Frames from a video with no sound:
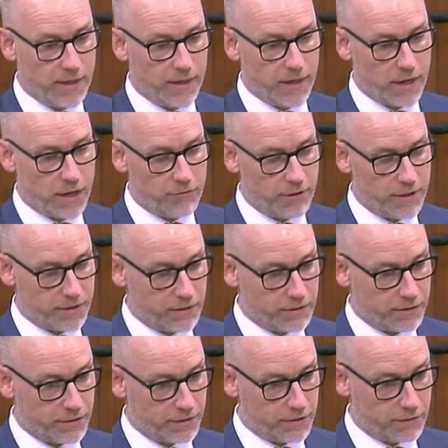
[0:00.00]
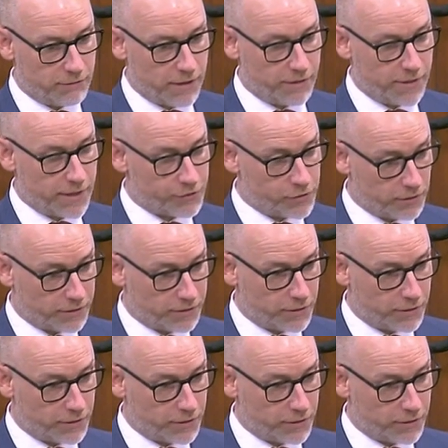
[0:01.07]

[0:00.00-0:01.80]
Uh, I raised concerns around national